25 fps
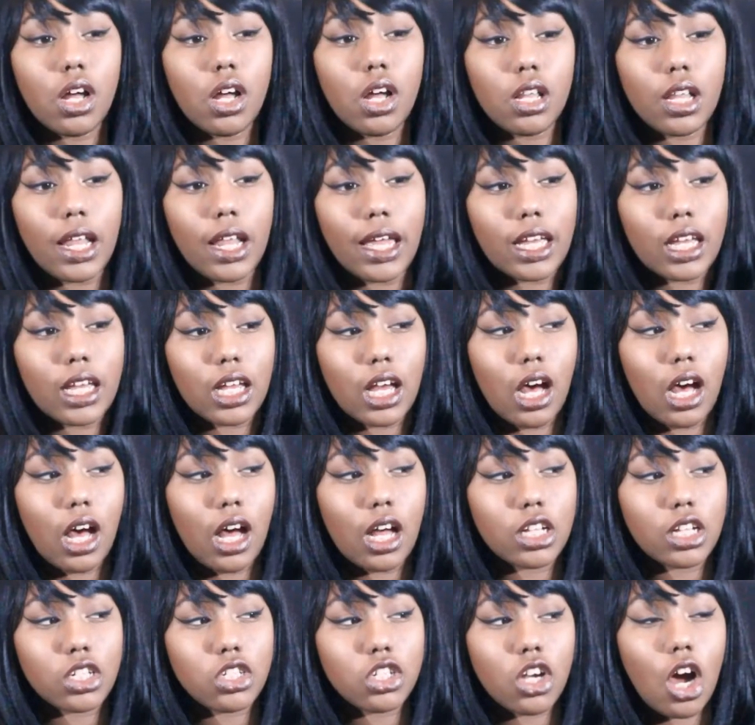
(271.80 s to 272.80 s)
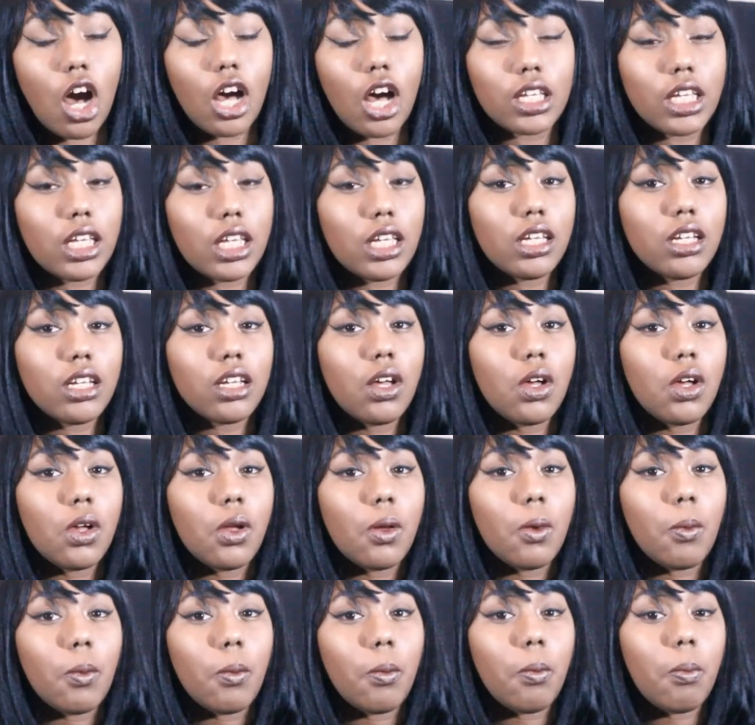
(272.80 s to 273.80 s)
like uh, chalky
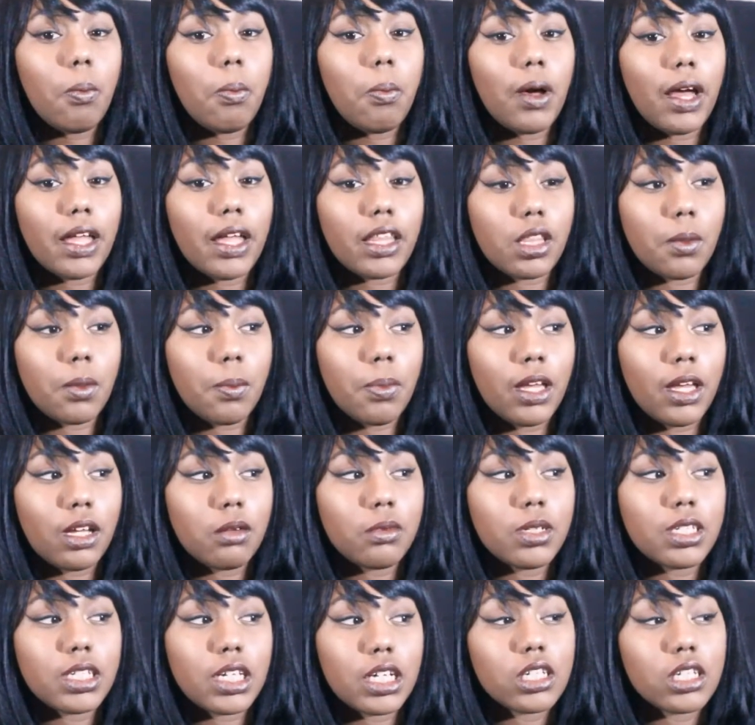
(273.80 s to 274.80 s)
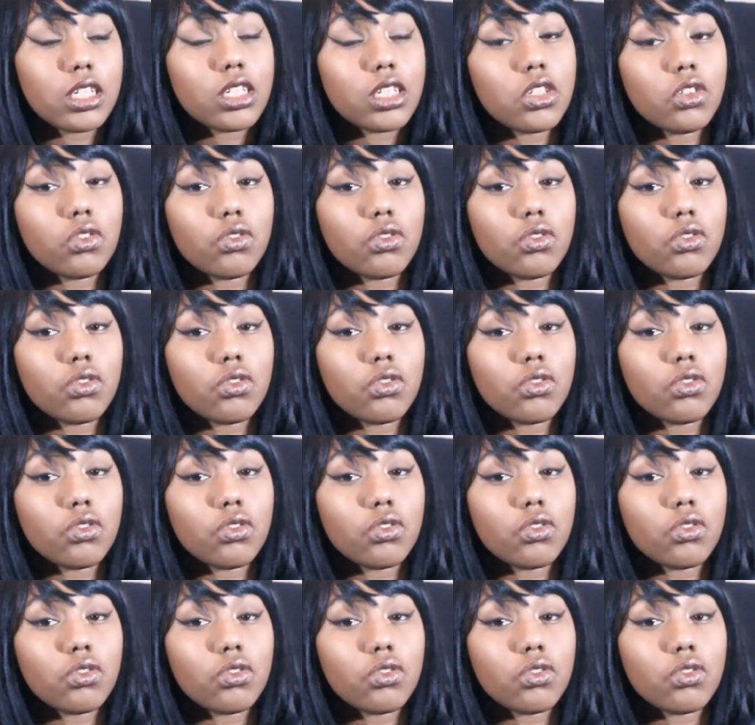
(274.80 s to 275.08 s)
but the pigmentation